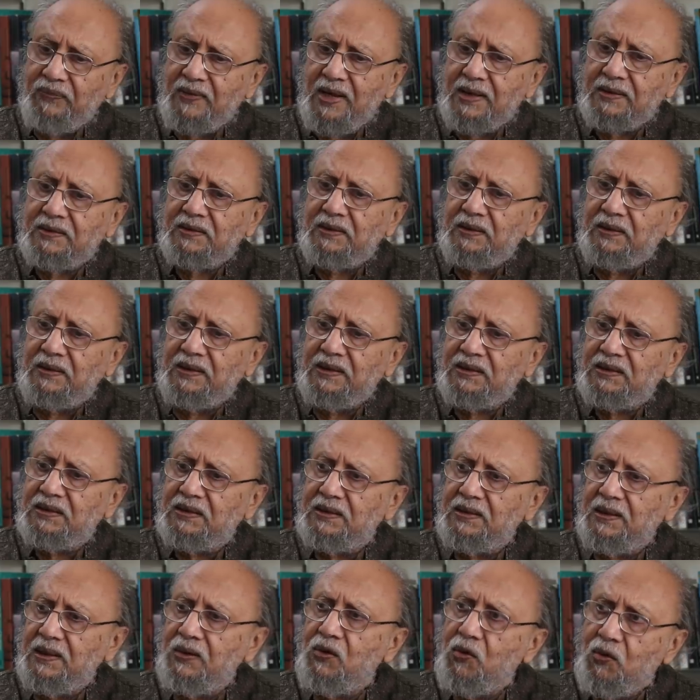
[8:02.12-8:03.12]
that
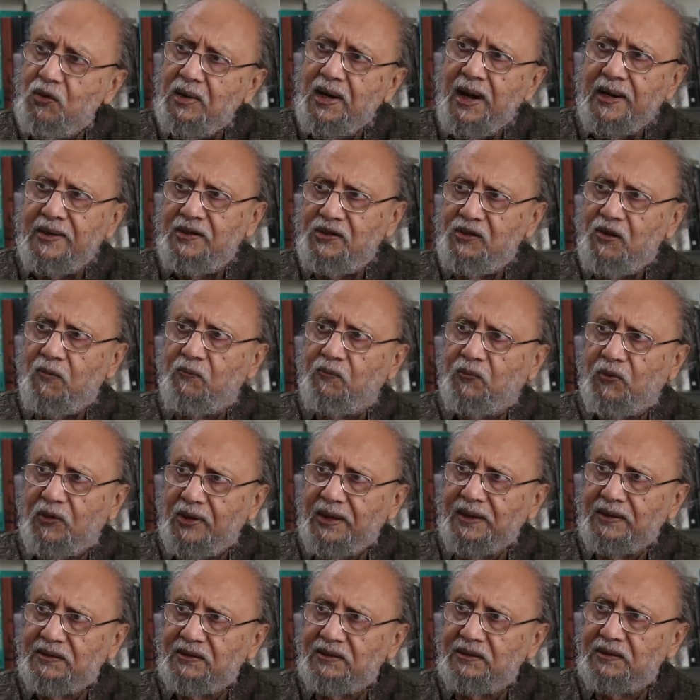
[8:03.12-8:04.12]
this new kind of
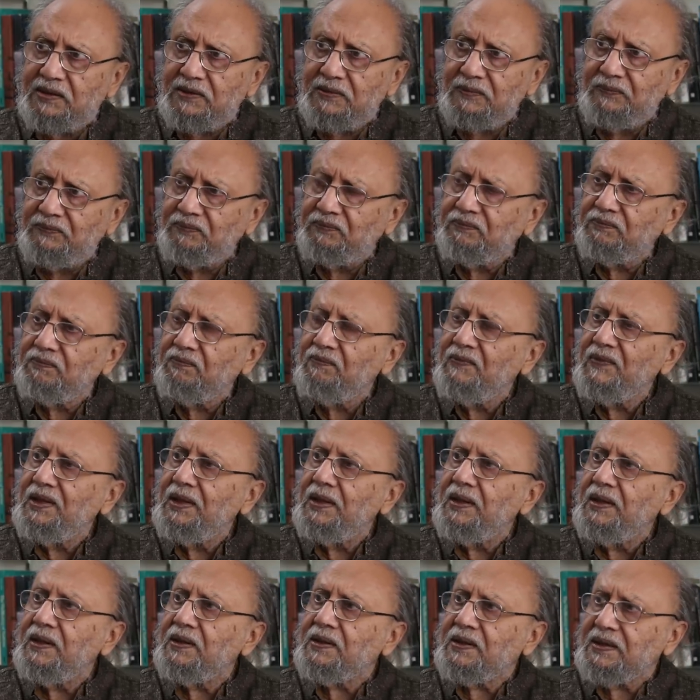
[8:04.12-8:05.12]
protest
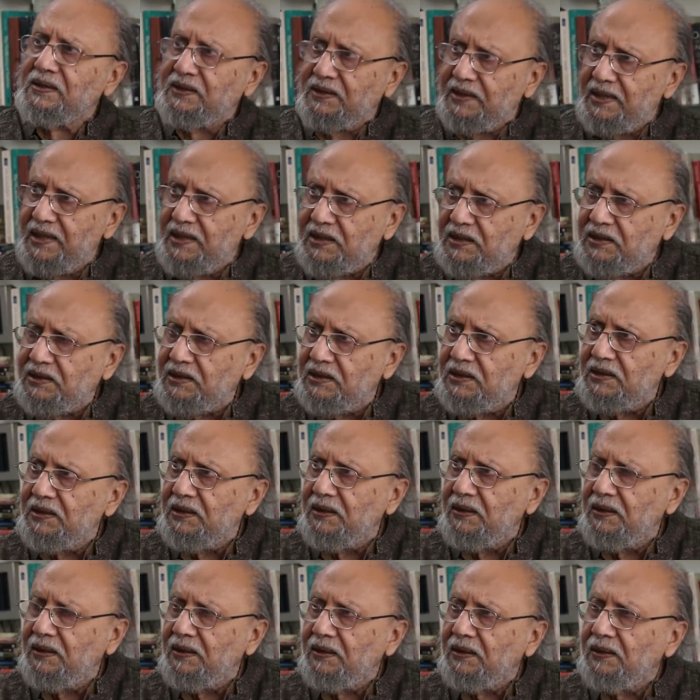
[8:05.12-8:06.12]
resurrects
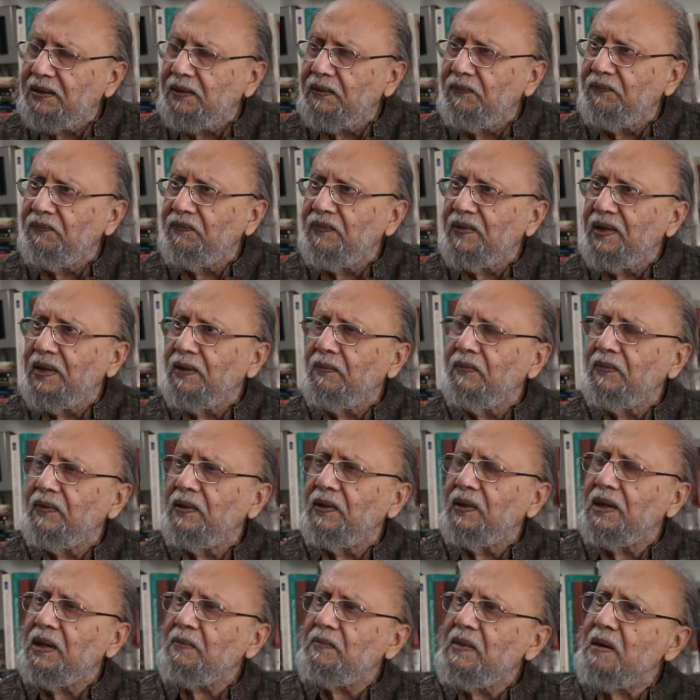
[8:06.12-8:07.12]

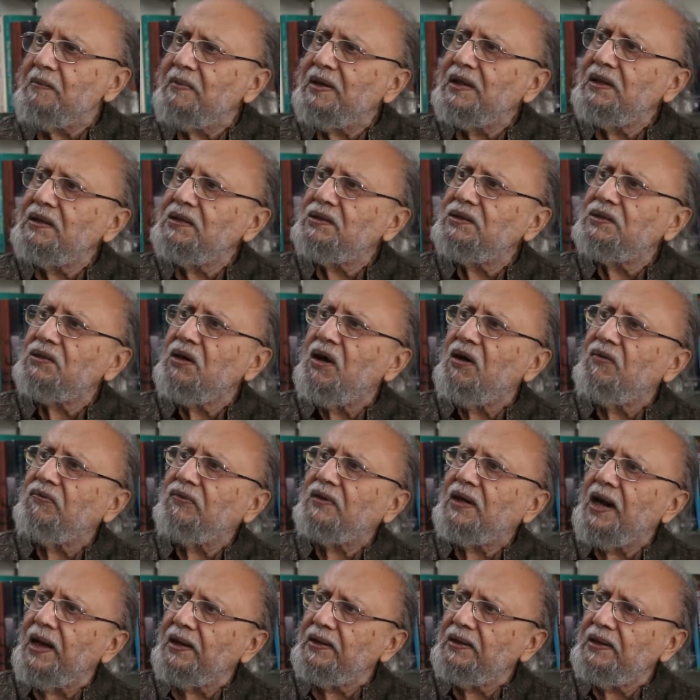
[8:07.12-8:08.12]
the memories
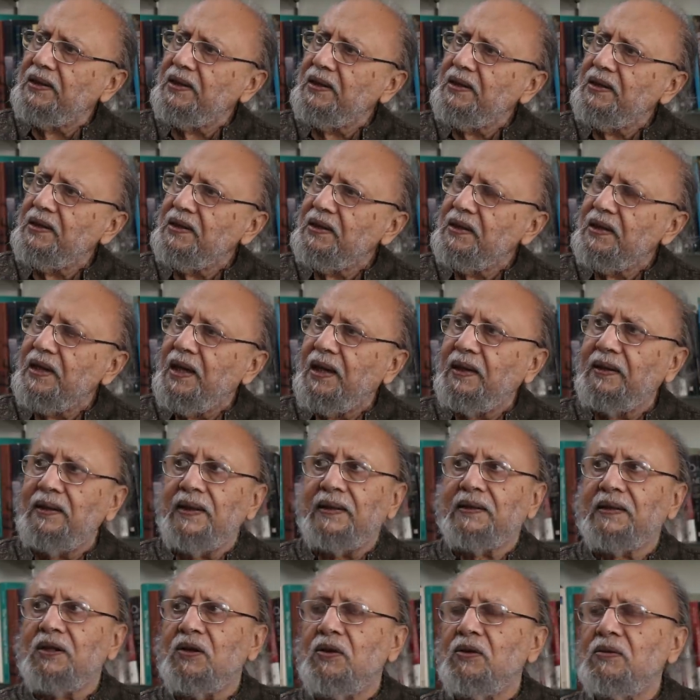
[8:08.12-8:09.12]
of Gandhi and
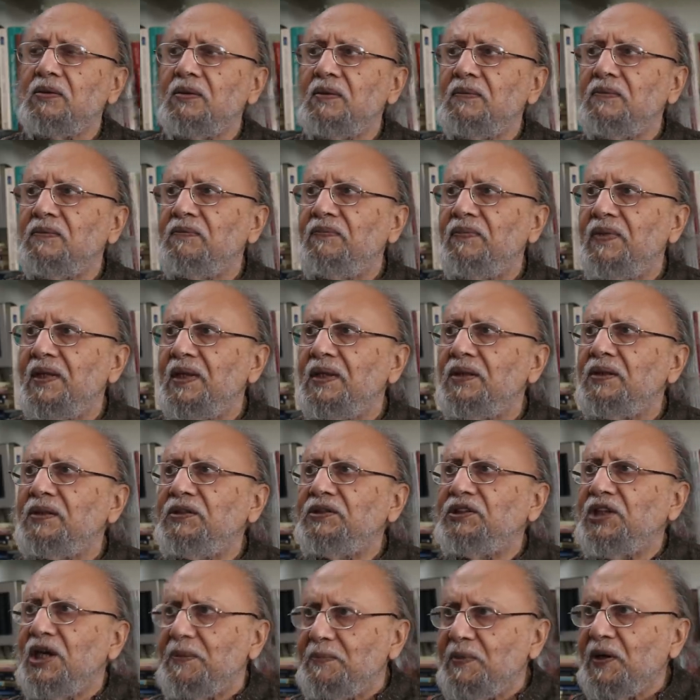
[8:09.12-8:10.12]
later on
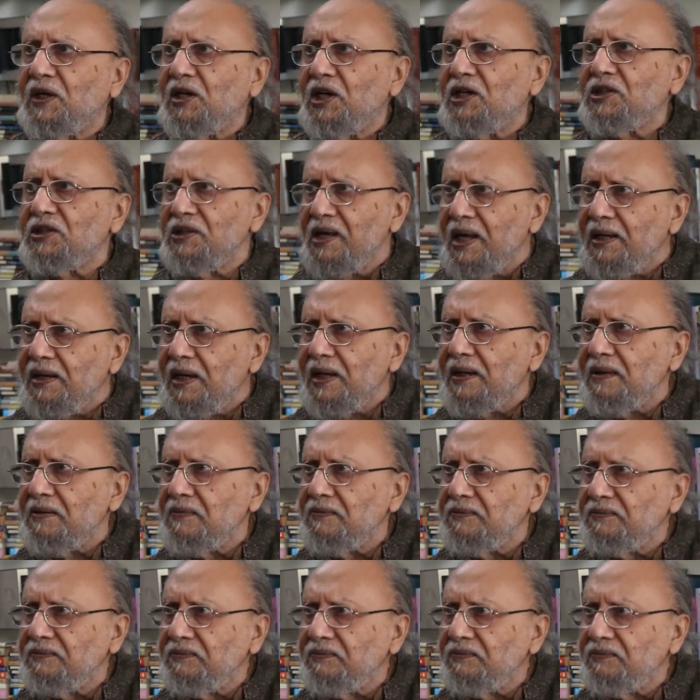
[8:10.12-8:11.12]
Jayaprakash Narayan,
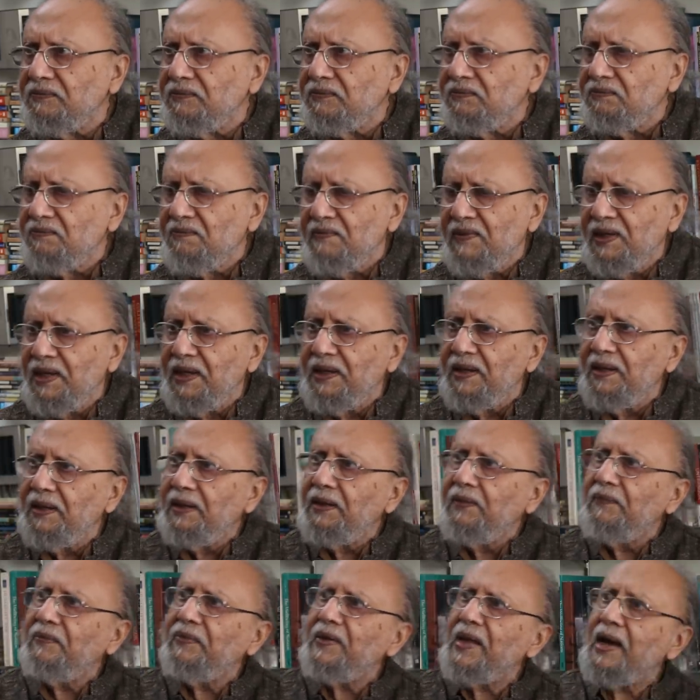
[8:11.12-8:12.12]

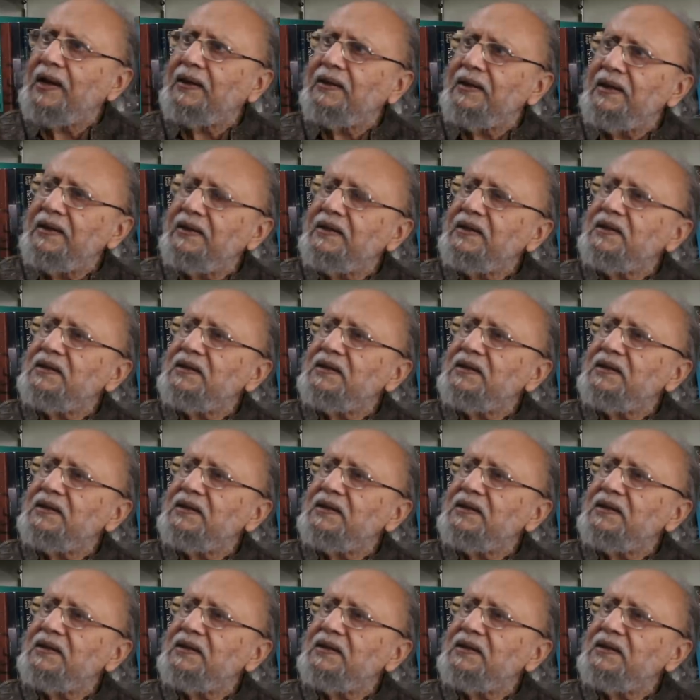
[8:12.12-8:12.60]
that it